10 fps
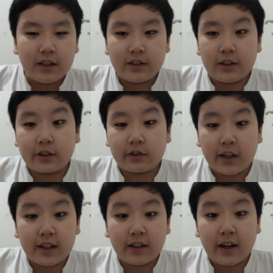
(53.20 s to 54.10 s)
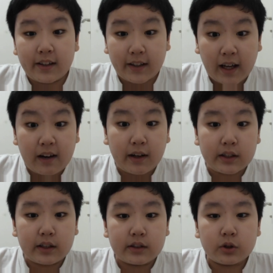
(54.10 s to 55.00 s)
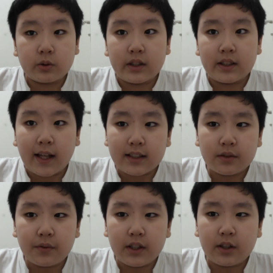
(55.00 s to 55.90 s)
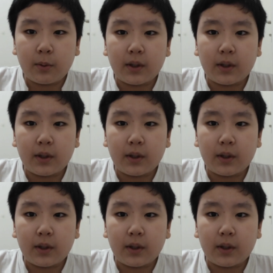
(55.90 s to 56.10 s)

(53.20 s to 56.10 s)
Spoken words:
The trailer and the character. So, in the last video,